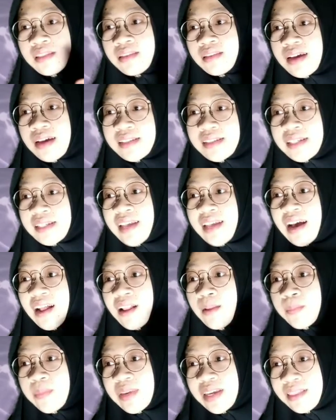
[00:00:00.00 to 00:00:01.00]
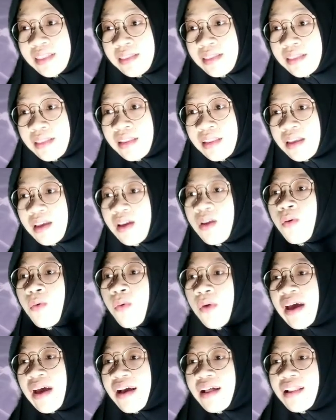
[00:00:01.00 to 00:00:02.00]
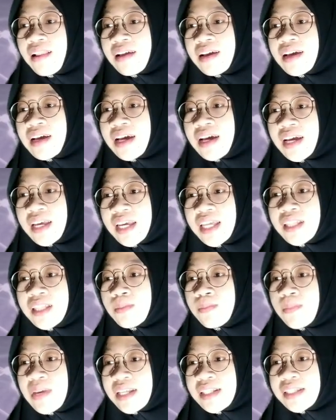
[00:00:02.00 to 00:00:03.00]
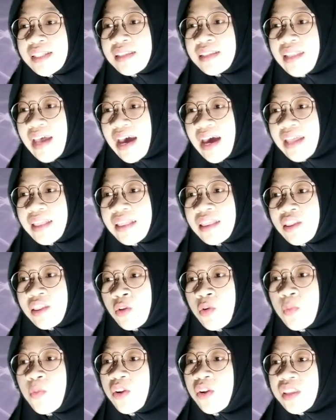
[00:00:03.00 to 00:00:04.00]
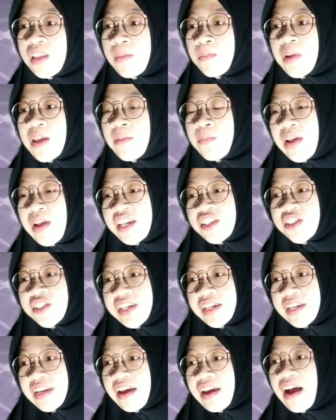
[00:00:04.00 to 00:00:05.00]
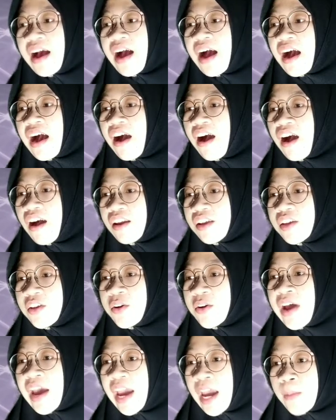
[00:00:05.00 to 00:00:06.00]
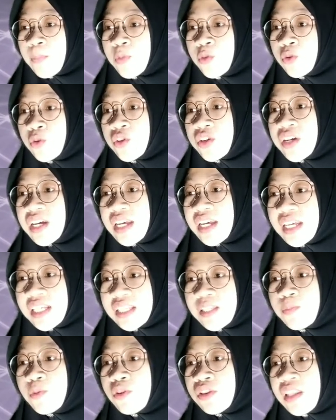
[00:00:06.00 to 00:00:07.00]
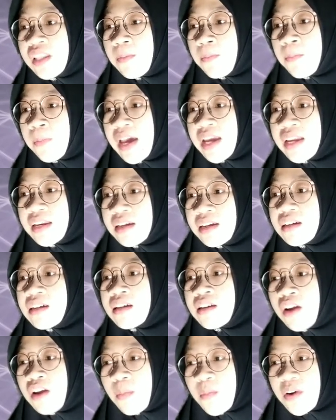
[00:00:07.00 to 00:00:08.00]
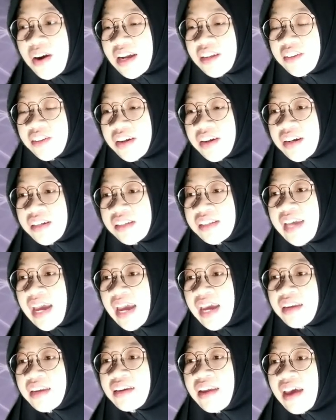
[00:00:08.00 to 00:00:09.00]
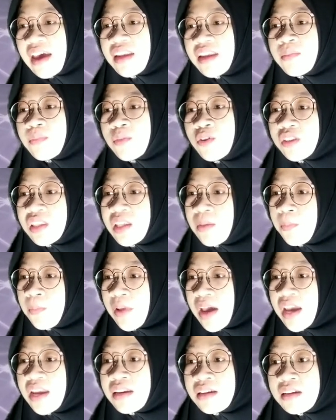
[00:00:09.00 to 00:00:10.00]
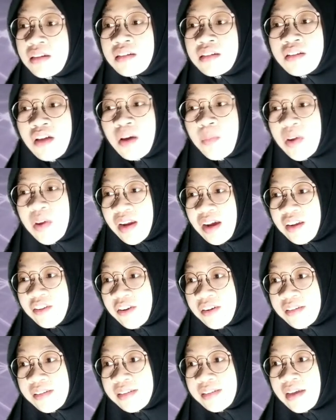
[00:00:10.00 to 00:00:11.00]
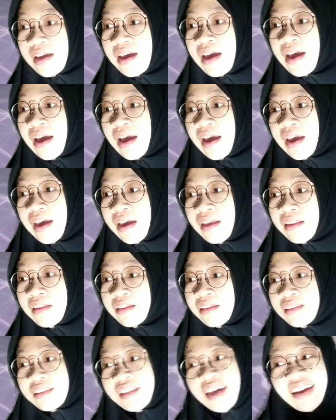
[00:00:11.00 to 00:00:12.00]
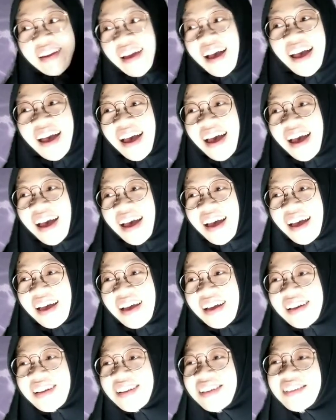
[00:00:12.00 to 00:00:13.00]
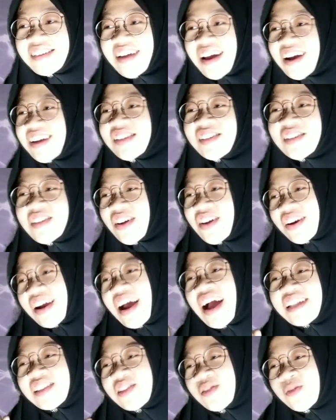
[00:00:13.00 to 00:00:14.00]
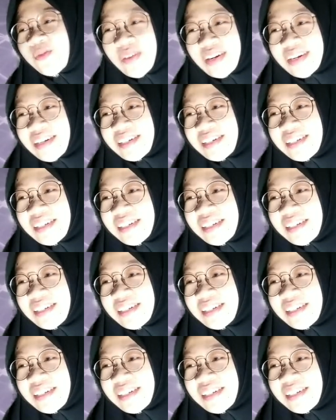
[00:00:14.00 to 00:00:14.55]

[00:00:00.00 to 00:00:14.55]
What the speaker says: does this all mean? Well, it means that to multiply fraction, all you have to do is multiply the numerators and then multiply the denominators. And ta-da! There's your answer.